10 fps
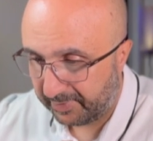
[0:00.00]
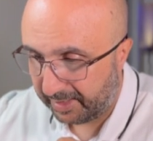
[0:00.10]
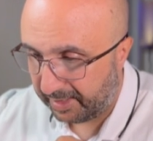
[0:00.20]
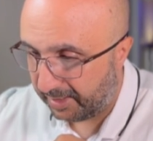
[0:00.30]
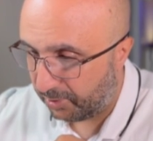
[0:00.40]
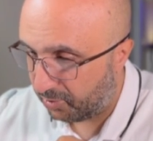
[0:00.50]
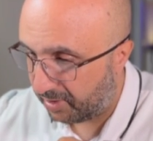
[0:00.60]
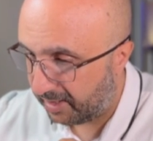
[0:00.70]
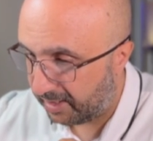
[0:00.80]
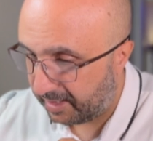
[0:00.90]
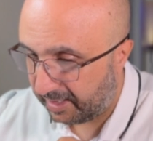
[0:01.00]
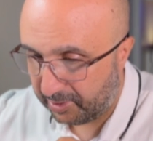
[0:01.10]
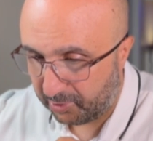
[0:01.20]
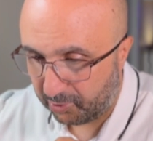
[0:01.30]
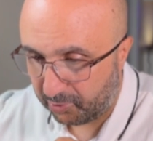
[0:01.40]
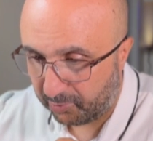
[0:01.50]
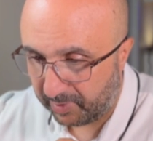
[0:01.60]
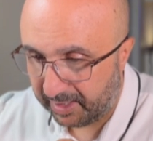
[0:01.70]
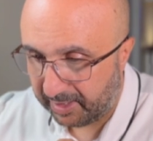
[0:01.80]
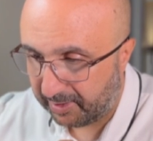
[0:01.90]
It usually is easier to
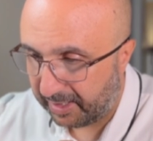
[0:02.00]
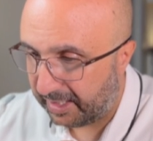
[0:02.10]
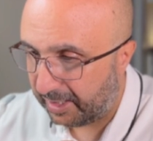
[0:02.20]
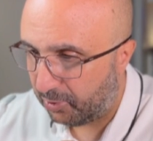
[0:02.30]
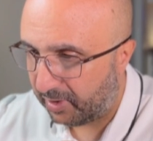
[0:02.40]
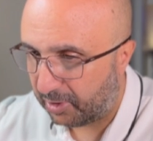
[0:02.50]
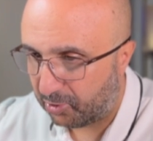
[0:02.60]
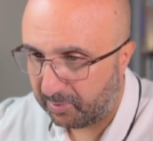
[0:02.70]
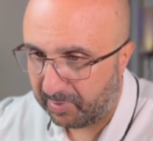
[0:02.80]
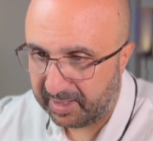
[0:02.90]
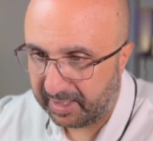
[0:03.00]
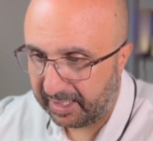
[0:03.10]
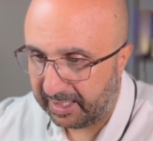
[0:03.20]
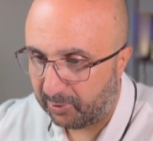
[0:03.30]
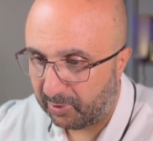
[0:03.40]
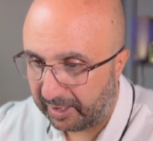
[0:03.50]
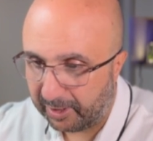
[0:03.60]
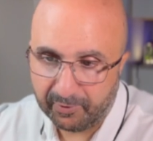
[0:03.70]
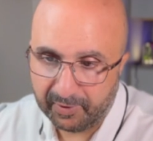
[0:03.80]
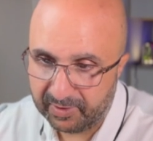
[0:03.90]
read, and then you can just basically do like
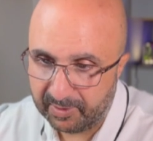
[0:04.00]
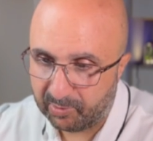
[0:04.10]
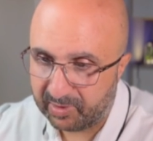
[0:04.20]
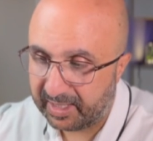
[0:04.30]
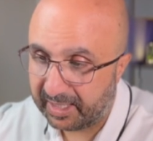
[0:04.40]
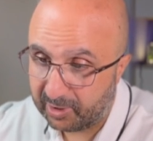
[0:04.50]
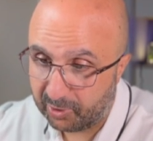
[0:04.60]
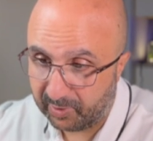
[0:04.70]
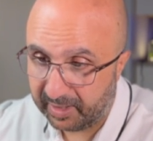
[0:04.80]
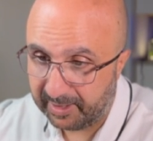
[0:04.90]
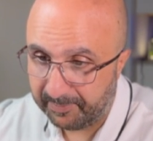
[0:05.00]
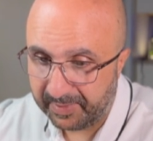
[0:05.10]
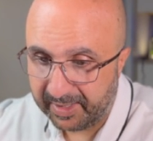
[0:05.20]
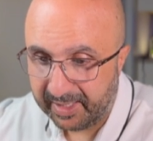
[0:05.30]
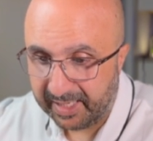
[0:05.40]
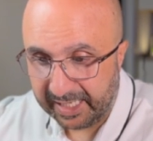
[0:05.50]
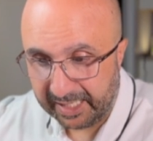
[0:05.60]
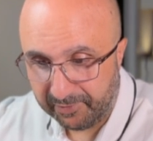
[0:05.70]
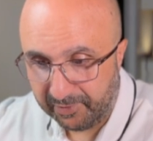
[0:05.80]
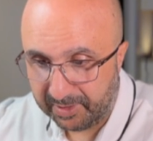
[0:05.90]
a 50% screen
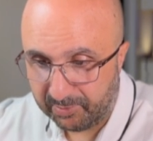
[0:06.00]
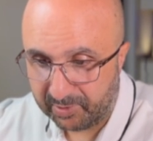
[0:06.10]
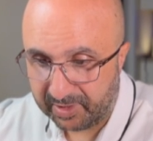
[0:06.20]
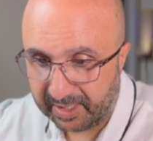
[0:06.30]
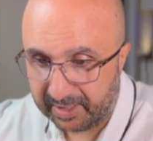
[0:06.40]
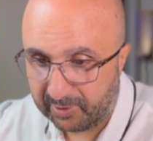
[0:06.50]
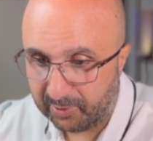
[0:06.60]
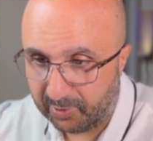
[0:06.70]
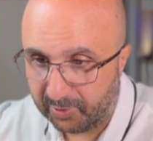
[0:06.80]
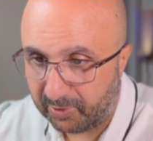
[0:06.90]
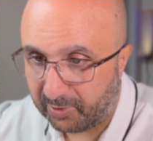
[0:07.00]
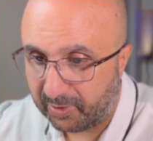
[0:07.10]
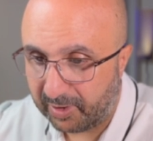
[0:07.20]
and 50% your